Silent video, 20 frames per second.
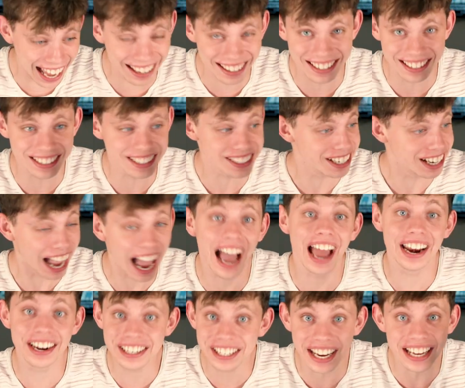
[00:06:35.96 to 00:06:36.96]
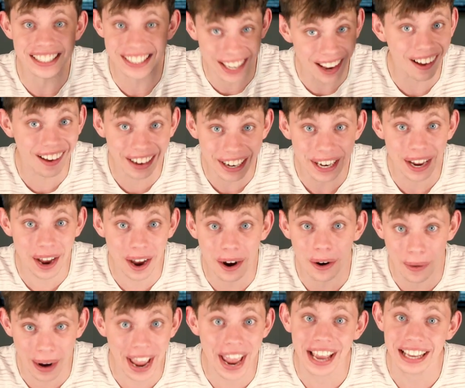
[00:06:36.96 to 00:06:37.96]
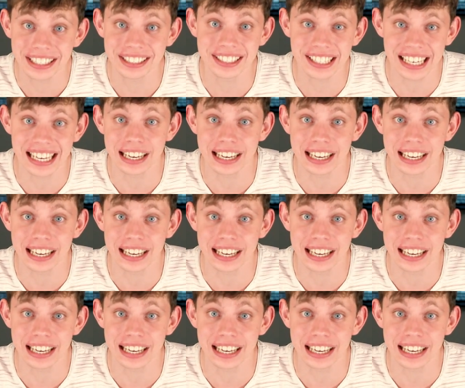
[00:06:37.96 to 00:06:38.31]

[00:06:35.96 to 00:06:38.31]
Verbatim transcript: and, and yes, iOS.